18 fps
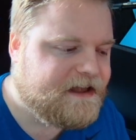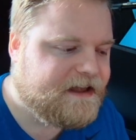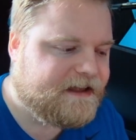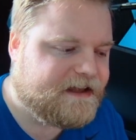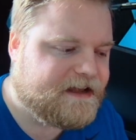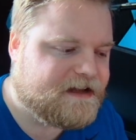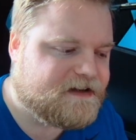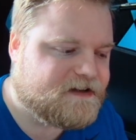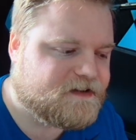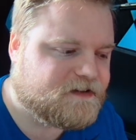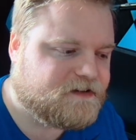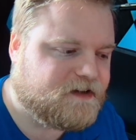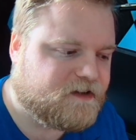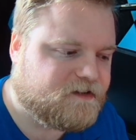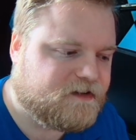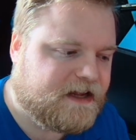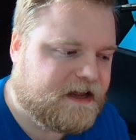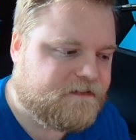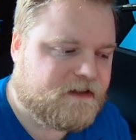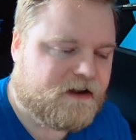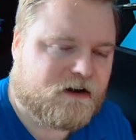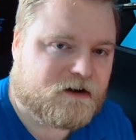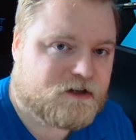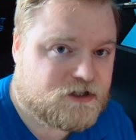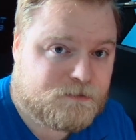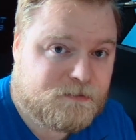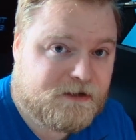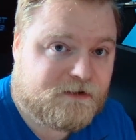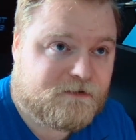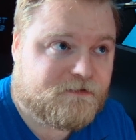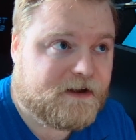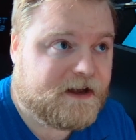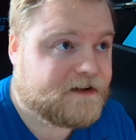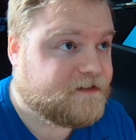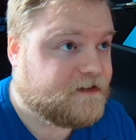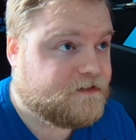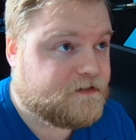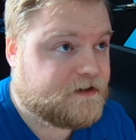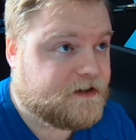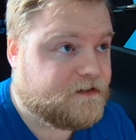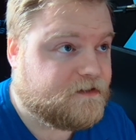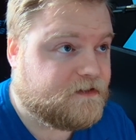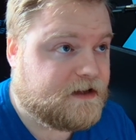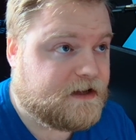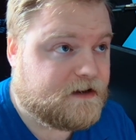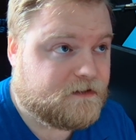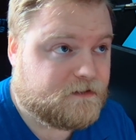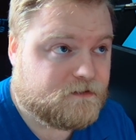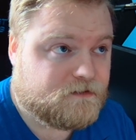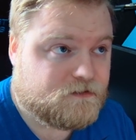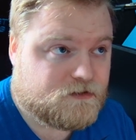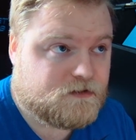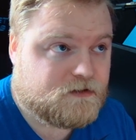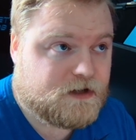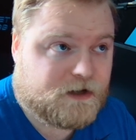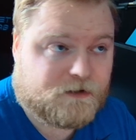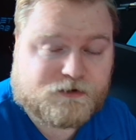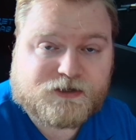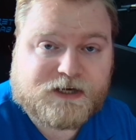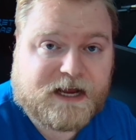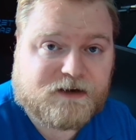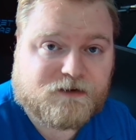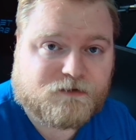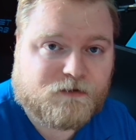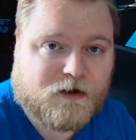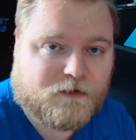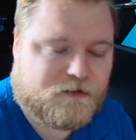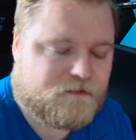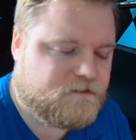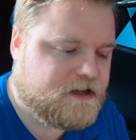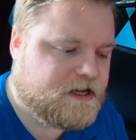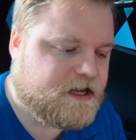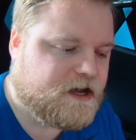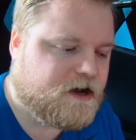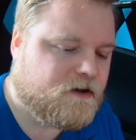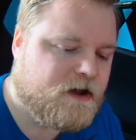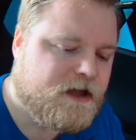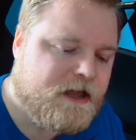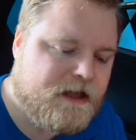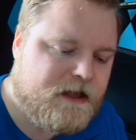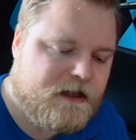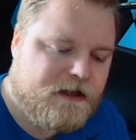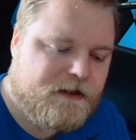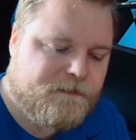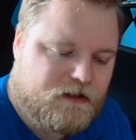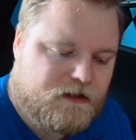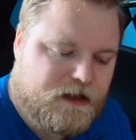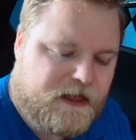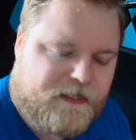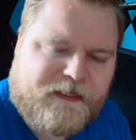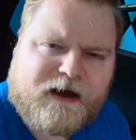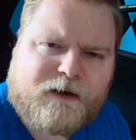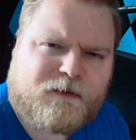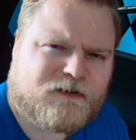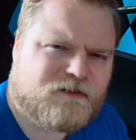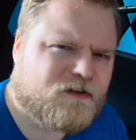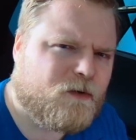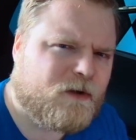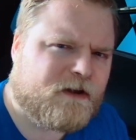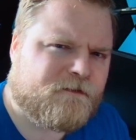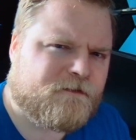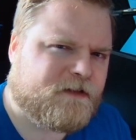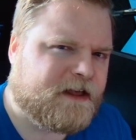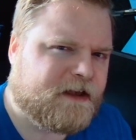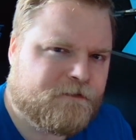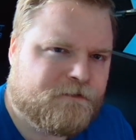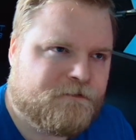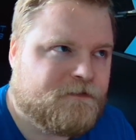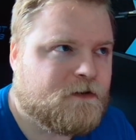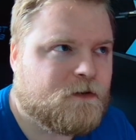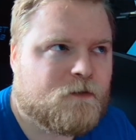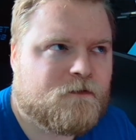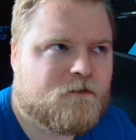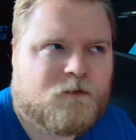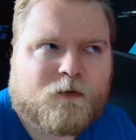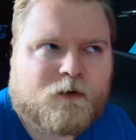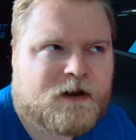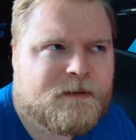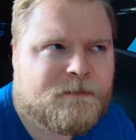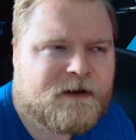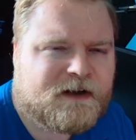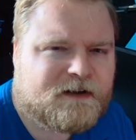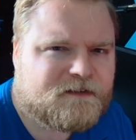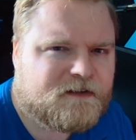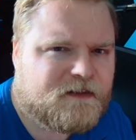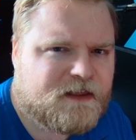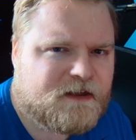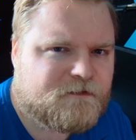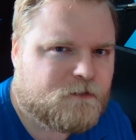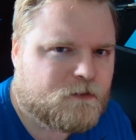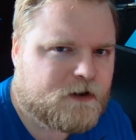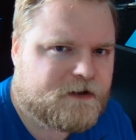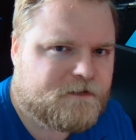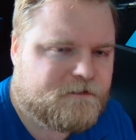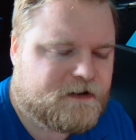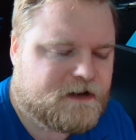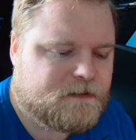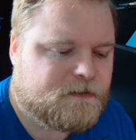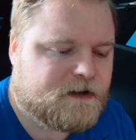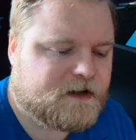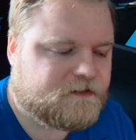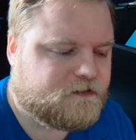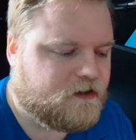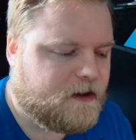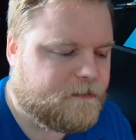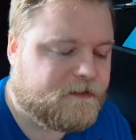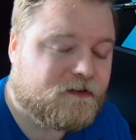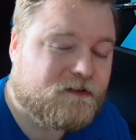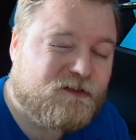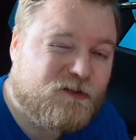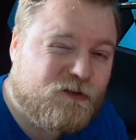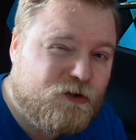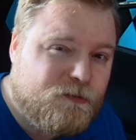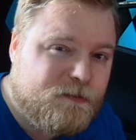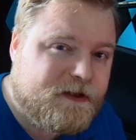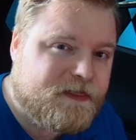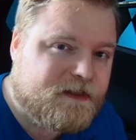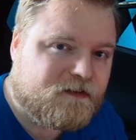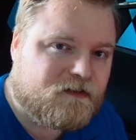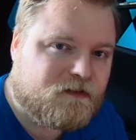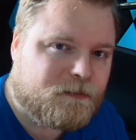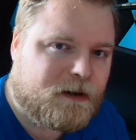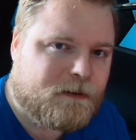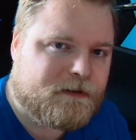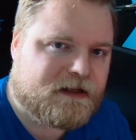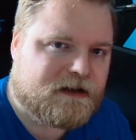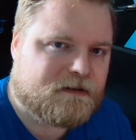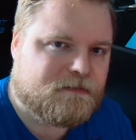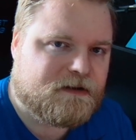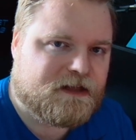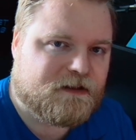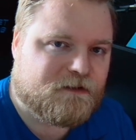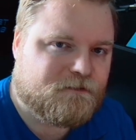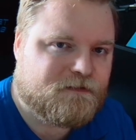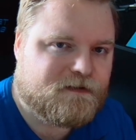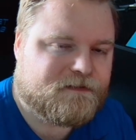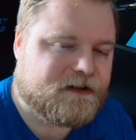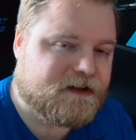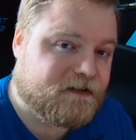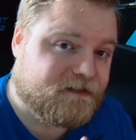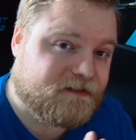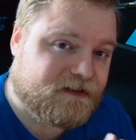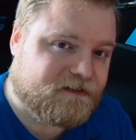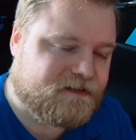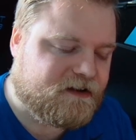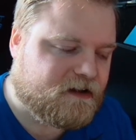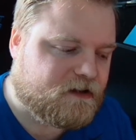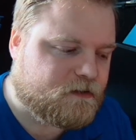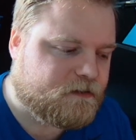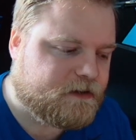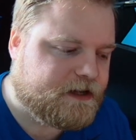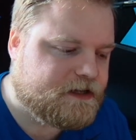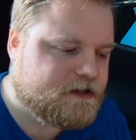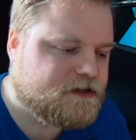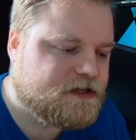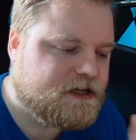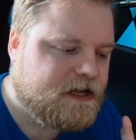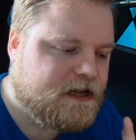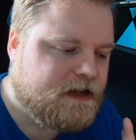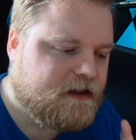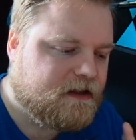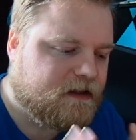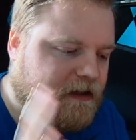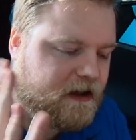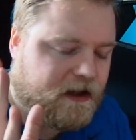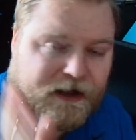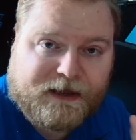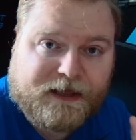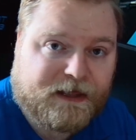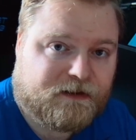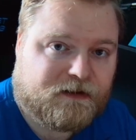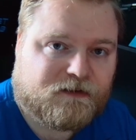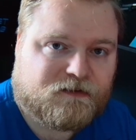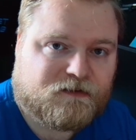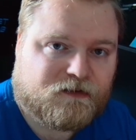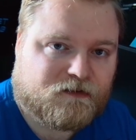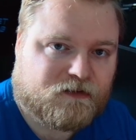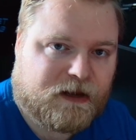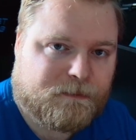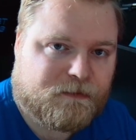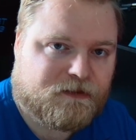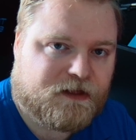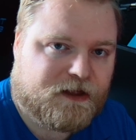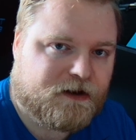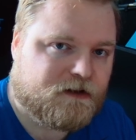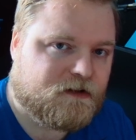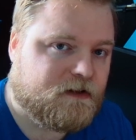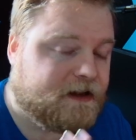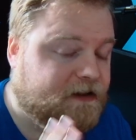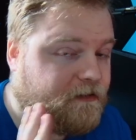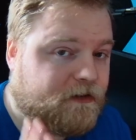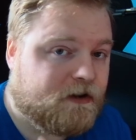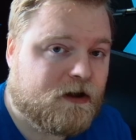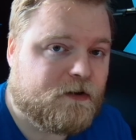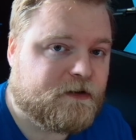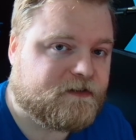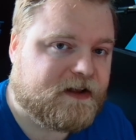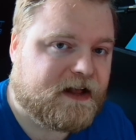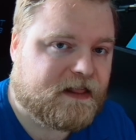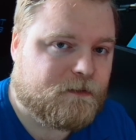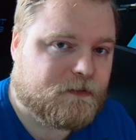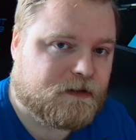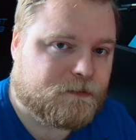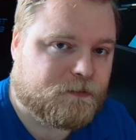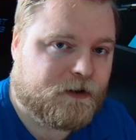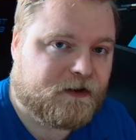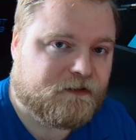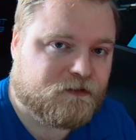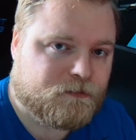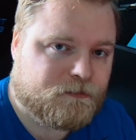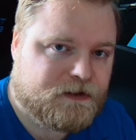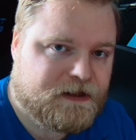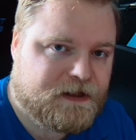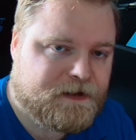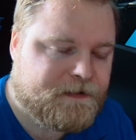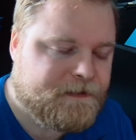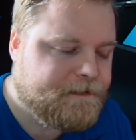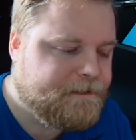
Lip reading: It just doesn't have the RGB effects. As you can see, it'll change throughout the video. And that one's going for like 40 bucks, I think 40 to 50 bucks. So I'm assuming this is probably going to be in the $50 to $60 range. Again, this is just hypothetical. I don't know exactly what the price will be.